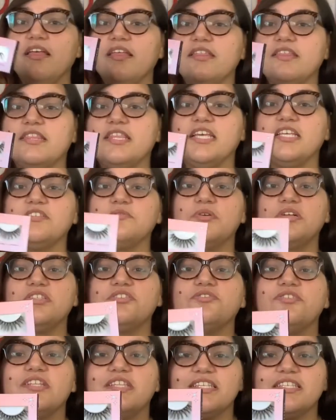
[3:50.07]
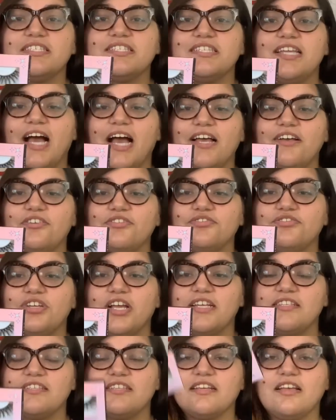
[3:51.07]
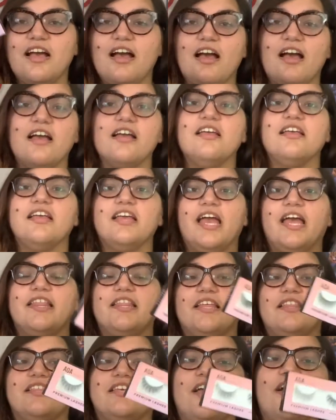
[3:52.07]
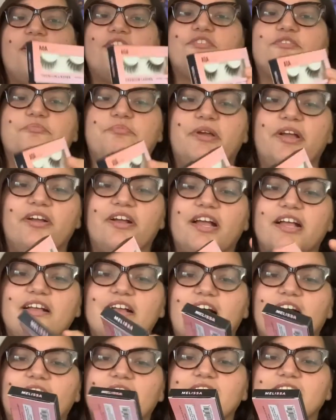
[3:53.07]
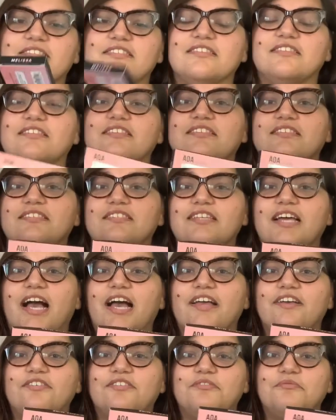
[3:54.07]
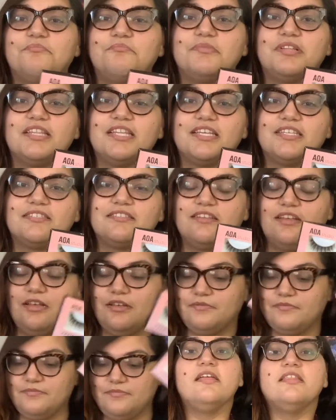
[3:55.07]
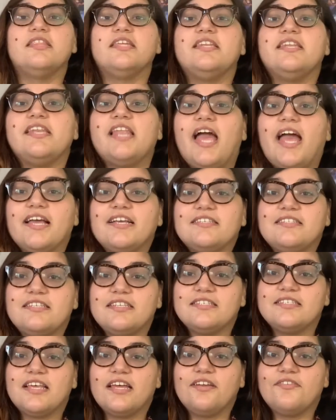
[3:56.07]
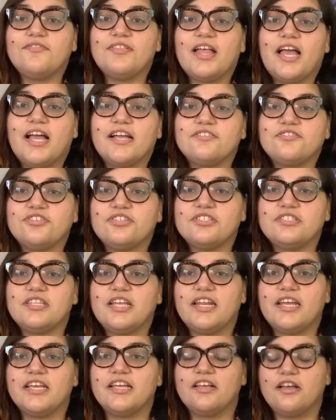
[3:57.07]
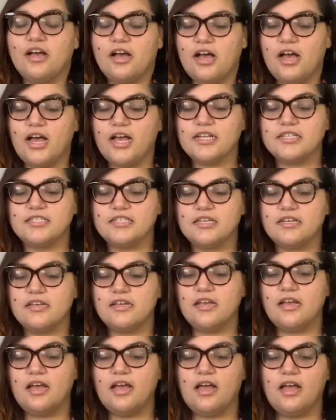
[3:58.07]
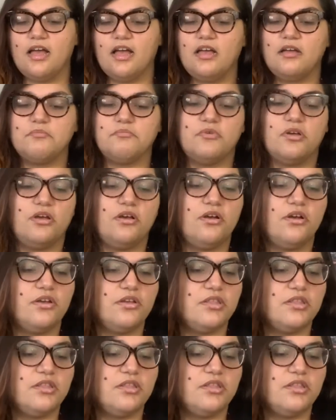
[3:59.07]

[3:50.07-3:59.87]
These ones are in the style Jessica, and then the other pair I got is in the style Melissa. The next set of lashes that I got are